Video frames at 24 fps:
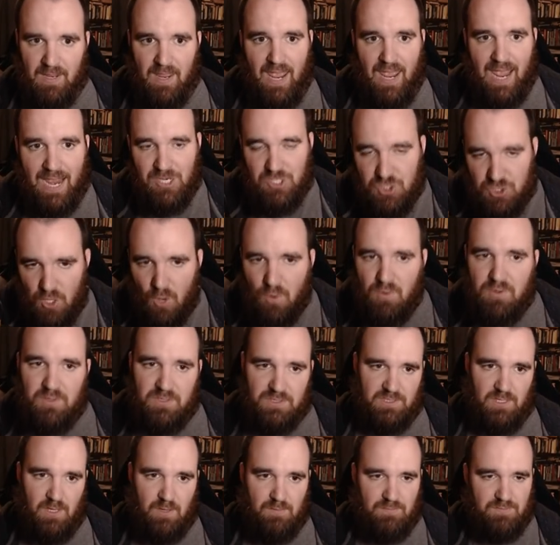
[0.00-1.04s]
has shown
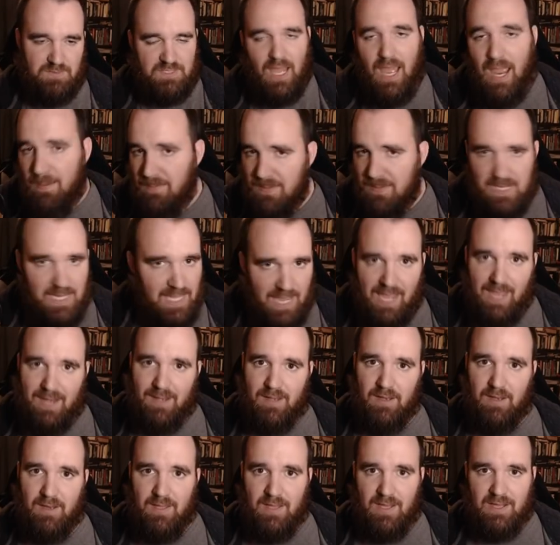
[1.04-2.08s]
herself time and again